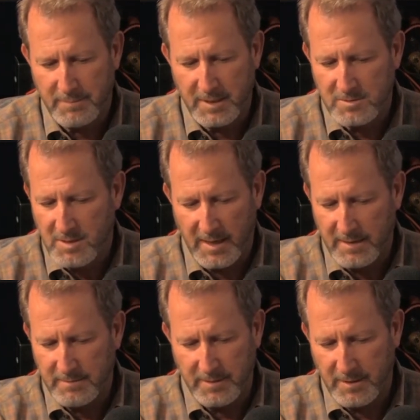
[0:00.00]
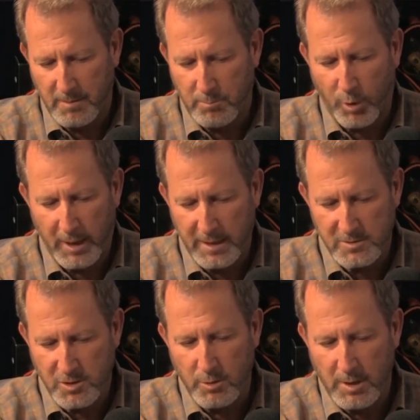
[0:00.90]
Things like
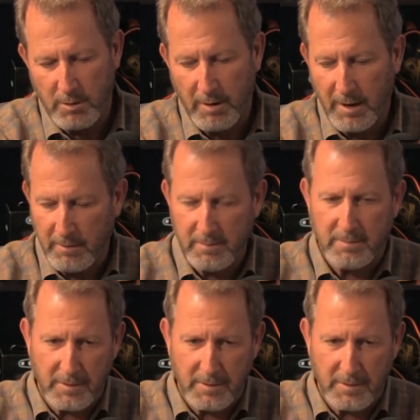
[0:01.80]
brands going around